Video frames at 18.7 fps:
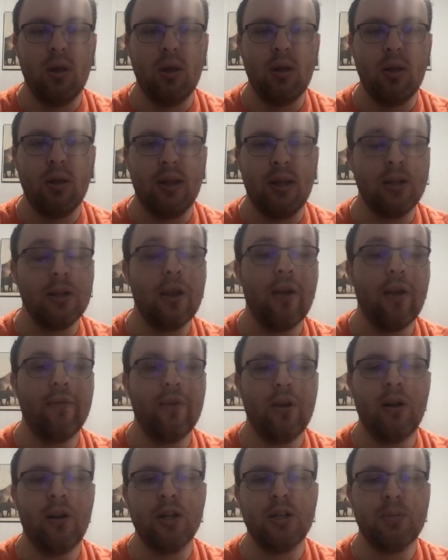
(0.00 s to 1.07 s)
like the
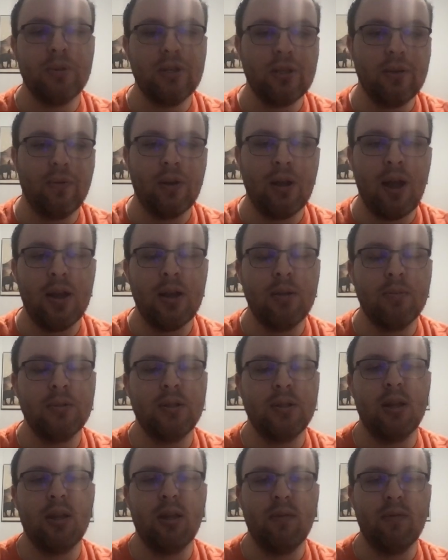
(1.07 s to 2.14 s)
very specific items
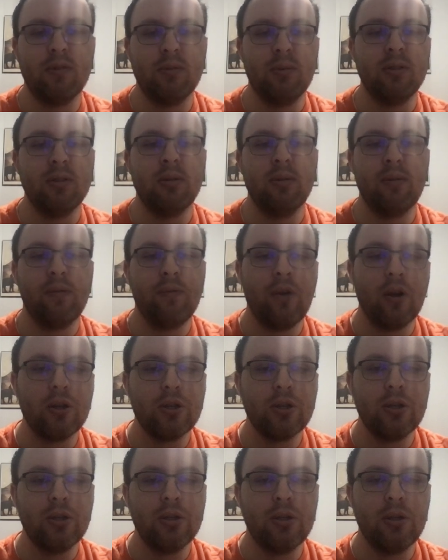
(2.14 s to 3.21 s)
that give specific
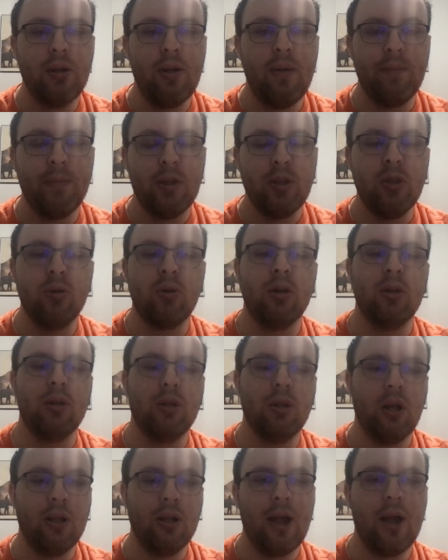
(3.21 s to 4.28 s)
functions, you can
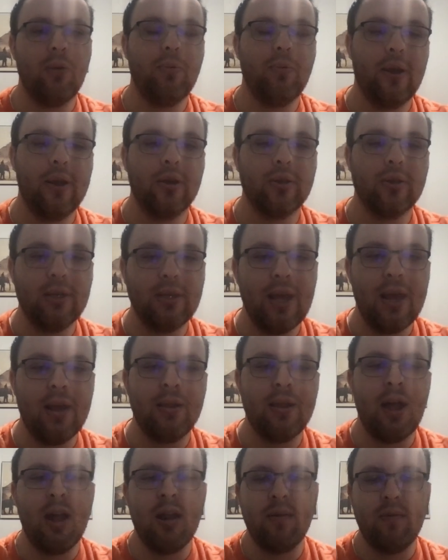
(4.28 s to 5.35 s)
allow players to take
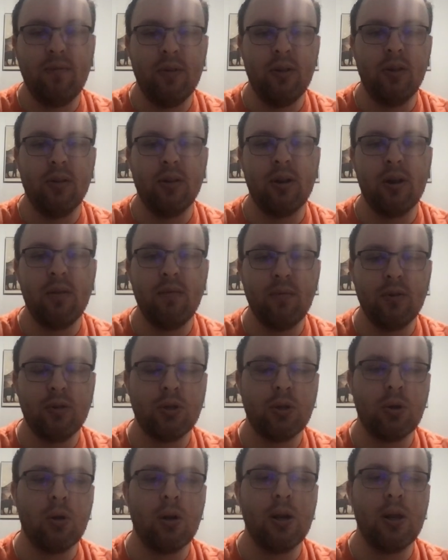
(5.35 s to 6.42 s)
that and fill their
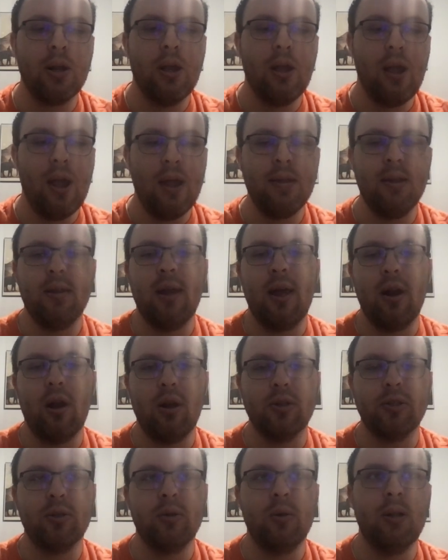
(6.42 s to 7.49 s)
inventory, and then that
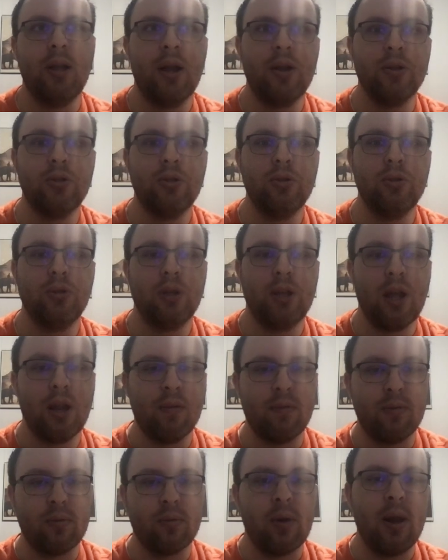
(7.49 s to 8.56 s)
also allows you to kind of
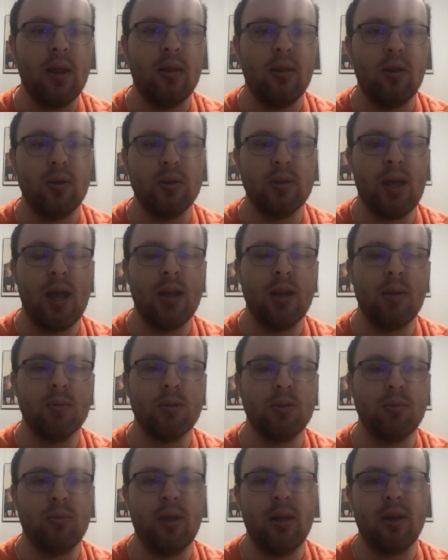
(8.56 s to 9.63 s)
threaten those
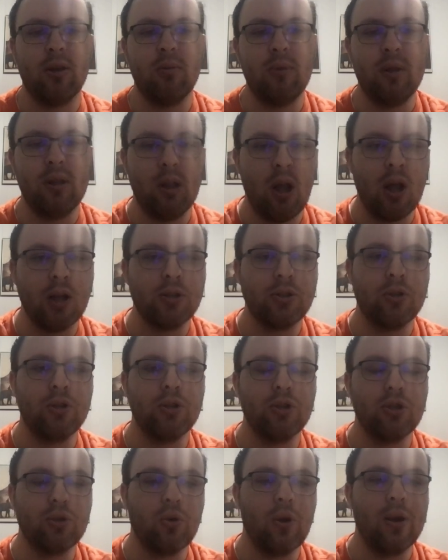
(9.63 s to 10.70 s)
items that could be lost or
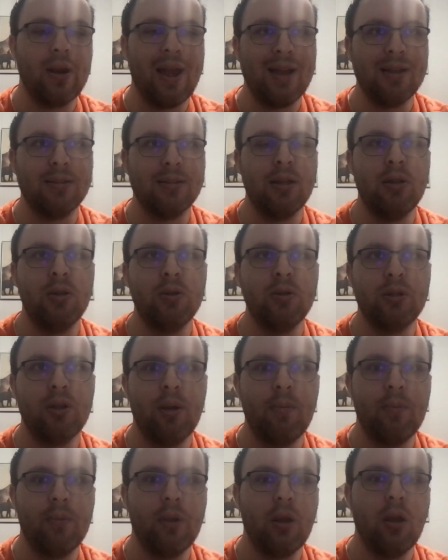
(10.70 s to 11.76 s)
destroyed as they use them.
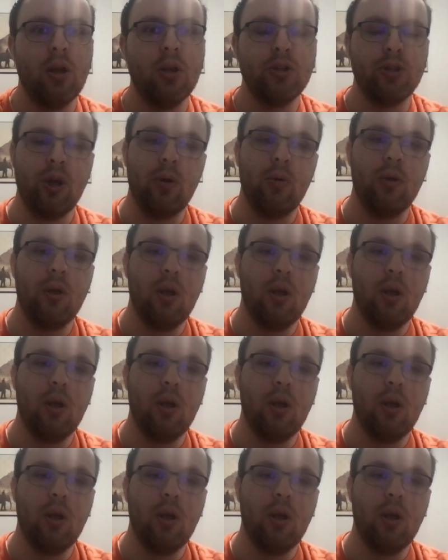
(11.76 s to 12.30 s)
So